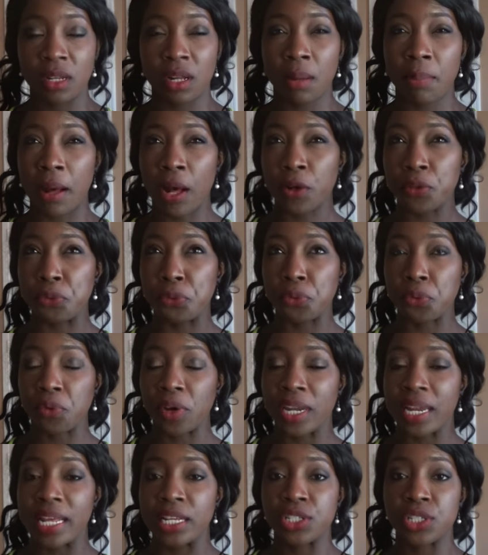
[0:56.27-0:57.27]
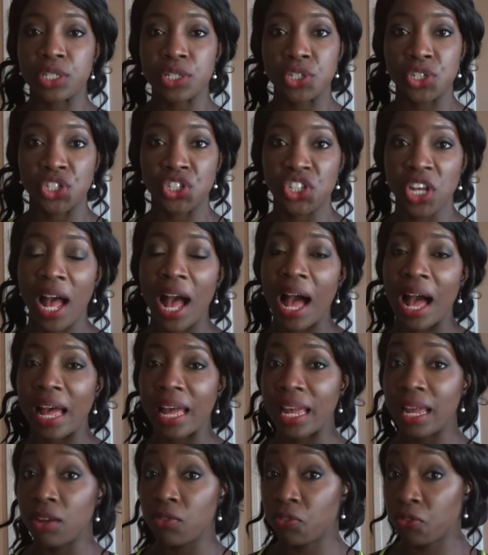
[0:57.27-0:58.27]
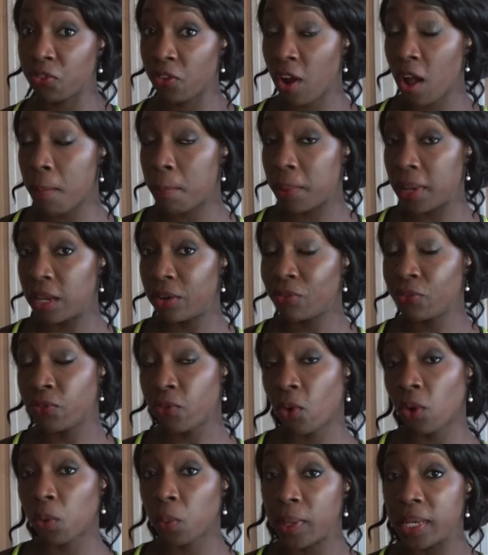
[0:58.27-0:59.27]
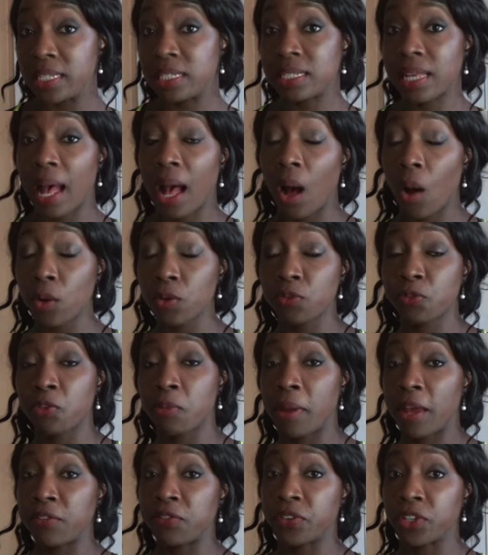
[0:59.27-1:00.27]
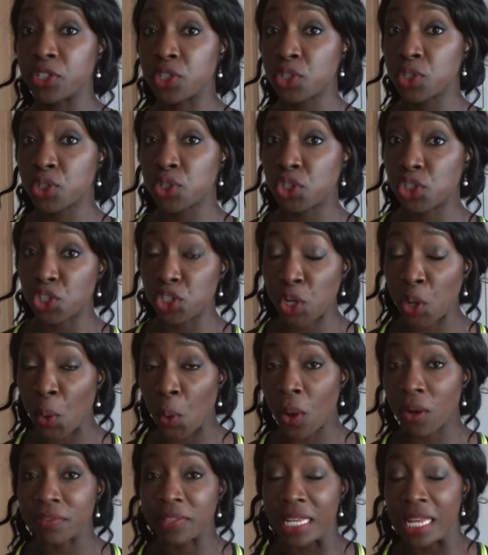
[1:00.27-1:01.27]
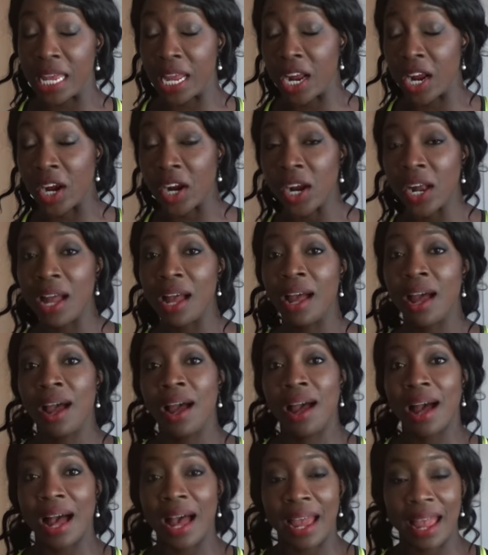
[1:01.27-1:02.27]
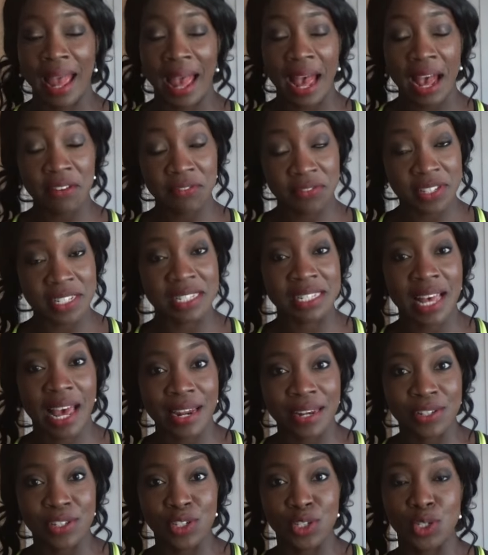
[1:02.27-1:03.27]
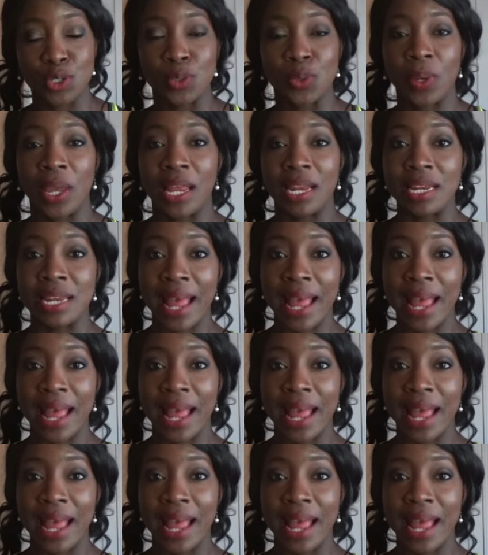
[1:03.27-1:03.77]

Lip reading: about 3 days shy from being 4 weeks out for my first show of the year. I have decided to do a